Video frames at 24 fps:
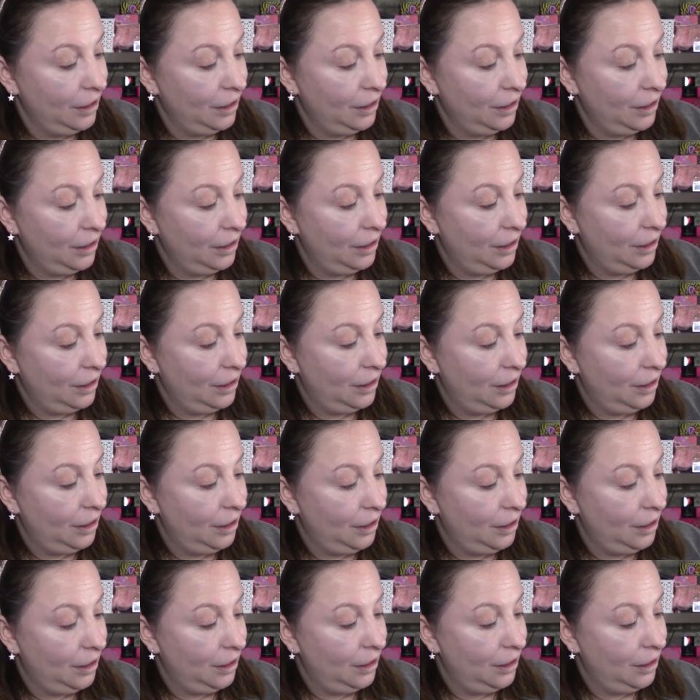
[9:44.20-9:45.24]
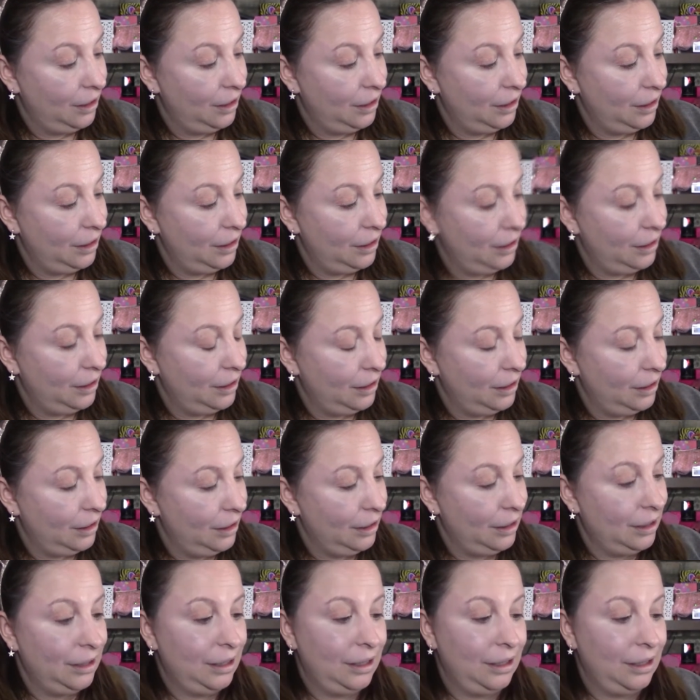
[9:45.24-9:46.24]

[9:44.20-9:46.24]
(silence)